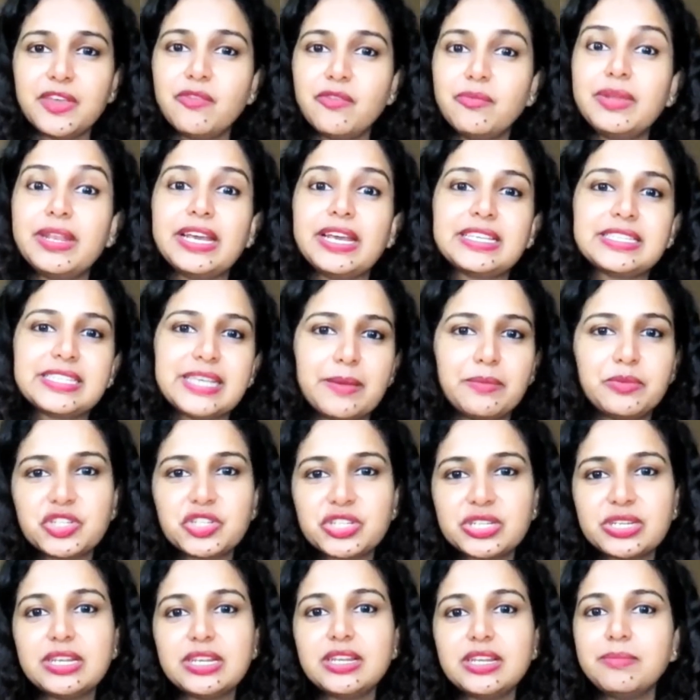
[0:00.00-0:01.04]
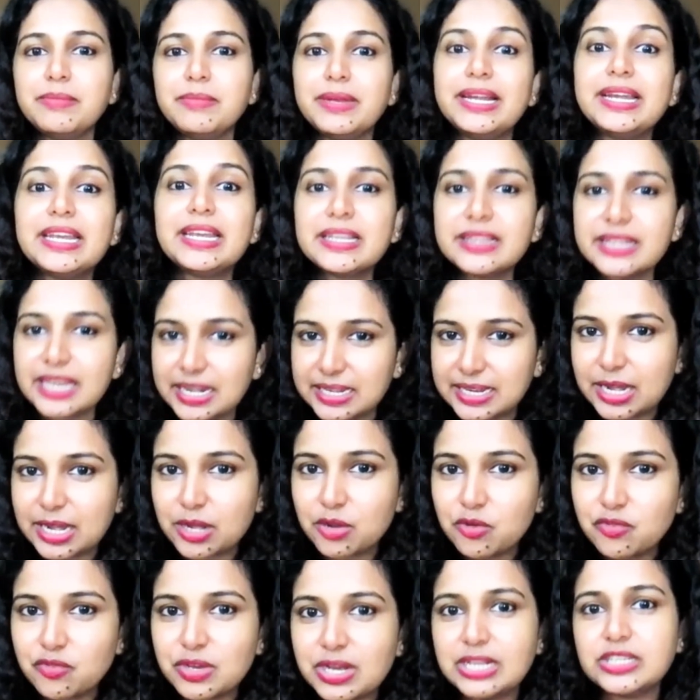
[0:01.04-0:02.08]
They've been exceptional in building that
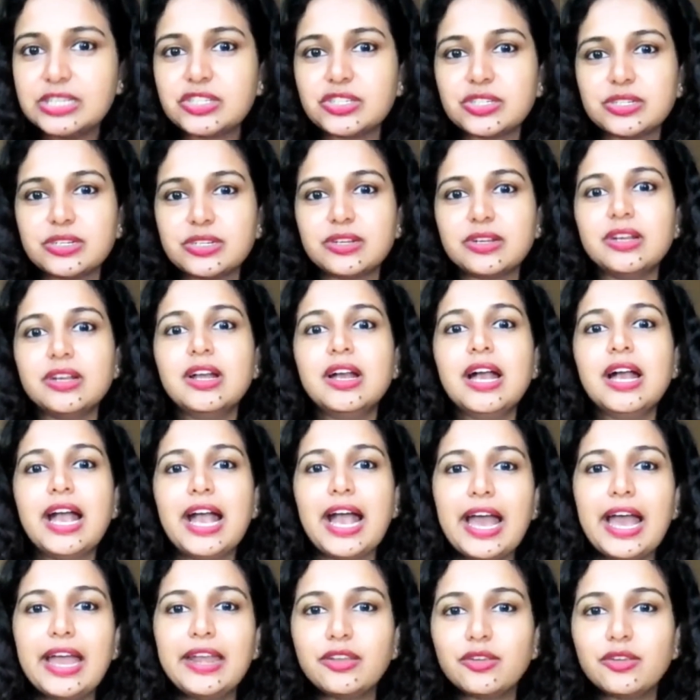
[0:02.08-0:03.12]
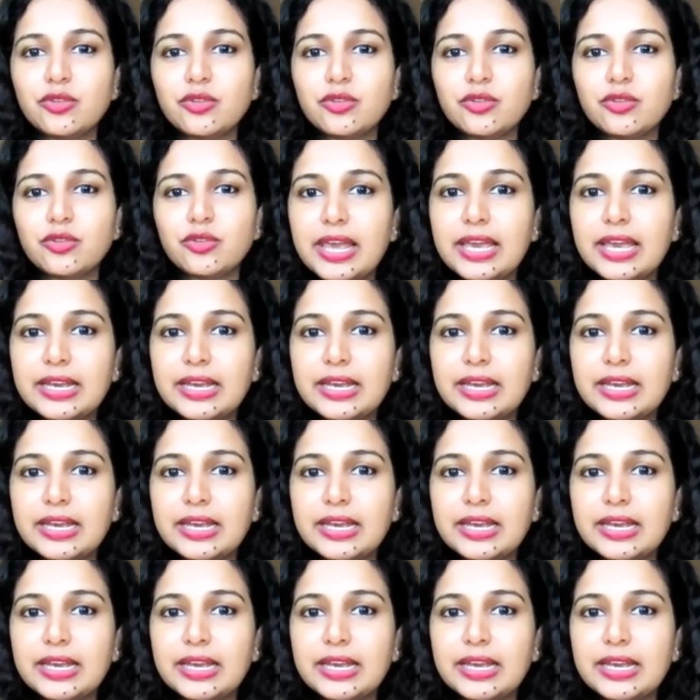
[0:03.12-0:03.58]
kind of culture, and